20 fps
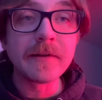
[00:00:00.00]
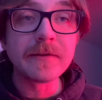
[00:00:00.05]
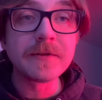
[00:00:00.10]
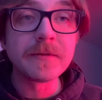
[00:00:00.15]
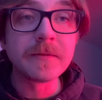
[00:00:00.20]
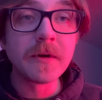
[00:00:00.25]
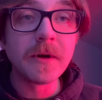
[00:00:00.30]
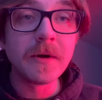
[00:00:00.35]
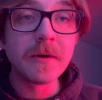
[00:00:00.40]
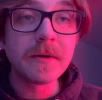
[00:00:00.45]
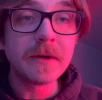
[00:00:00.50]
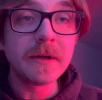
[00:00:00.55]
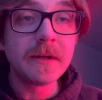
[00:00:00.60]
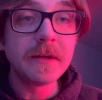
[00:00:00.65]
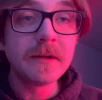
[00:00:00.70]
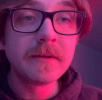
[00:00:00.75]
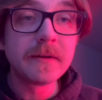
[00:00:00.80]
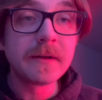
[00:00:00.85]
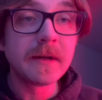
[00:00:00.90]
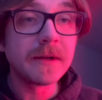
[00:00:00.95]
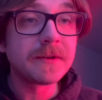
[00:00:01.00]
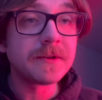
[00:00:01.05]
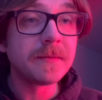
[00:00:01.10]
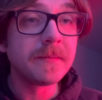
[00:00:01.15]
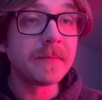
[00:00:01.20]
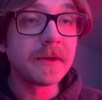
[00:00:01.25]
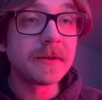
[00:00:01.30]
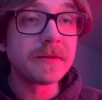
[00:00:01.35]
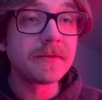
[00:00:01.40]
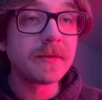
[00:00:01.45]
some kokanee, catch some
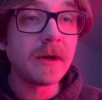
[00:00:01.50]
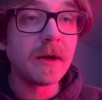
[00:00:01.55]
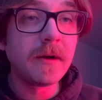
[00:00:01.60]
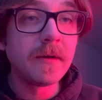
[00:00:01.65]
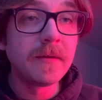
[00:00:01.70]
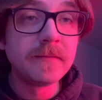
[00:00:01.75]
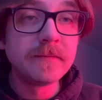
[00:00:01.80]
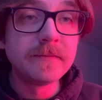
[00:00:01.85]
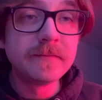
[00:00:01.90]
big trout,